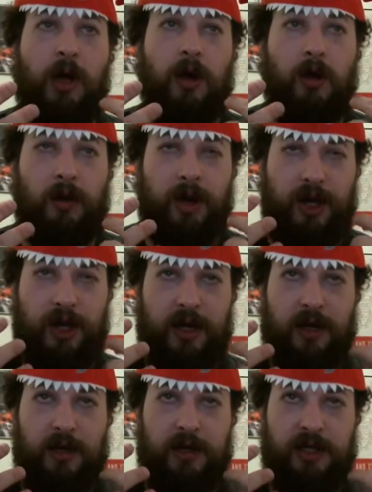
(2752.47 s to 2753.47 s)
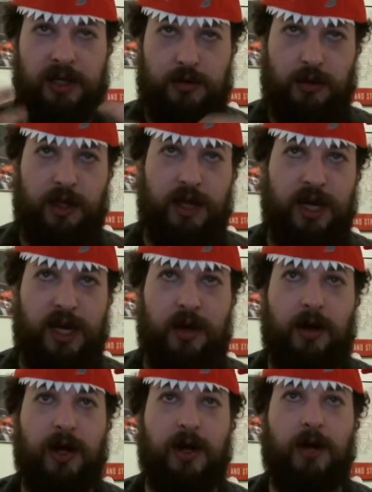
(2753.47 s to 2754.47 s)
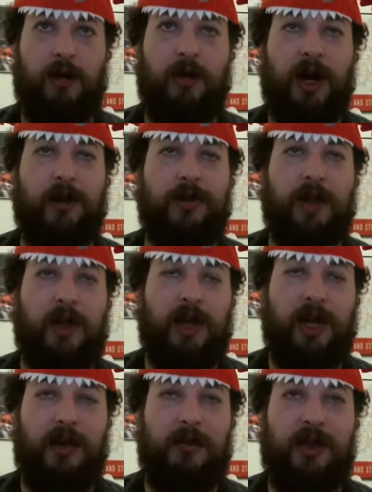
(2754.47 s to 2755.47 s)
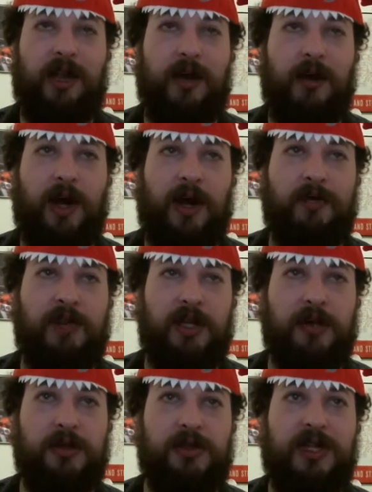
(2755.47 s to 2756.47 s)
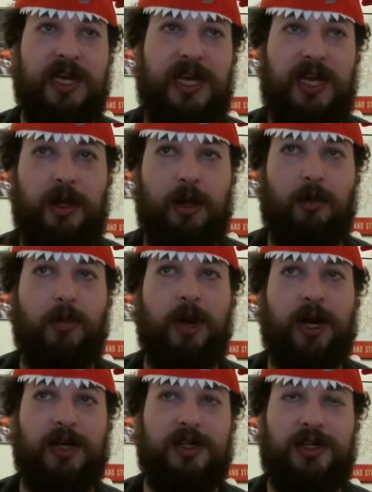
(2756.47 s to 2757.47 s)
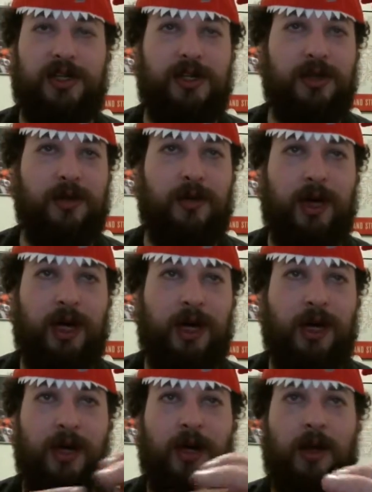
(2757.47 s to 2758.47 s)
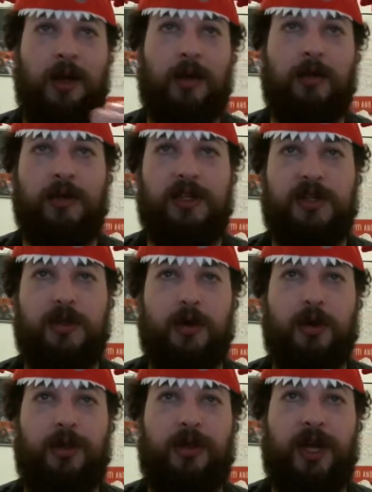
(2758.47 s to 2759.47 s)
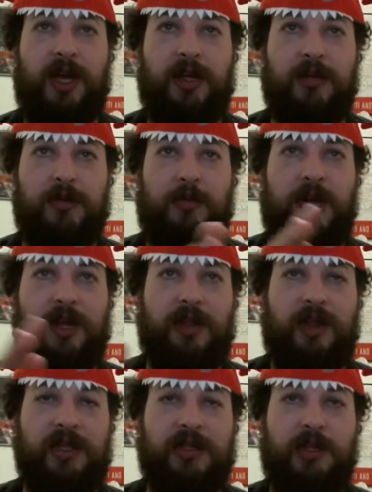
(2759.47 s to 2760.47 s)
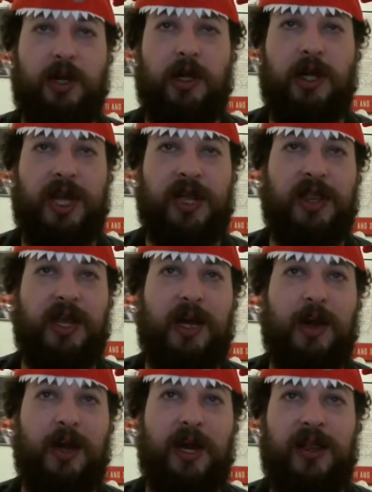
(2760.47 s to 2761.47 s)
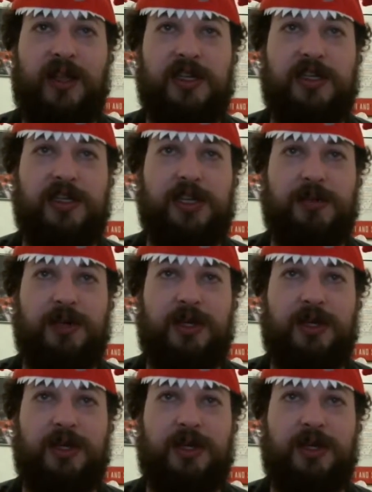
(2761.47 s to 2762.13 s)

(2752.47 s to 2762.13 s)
would it destroy the area around the claim, and they would have to use the heel brush to restore things or make things look like the area that's just been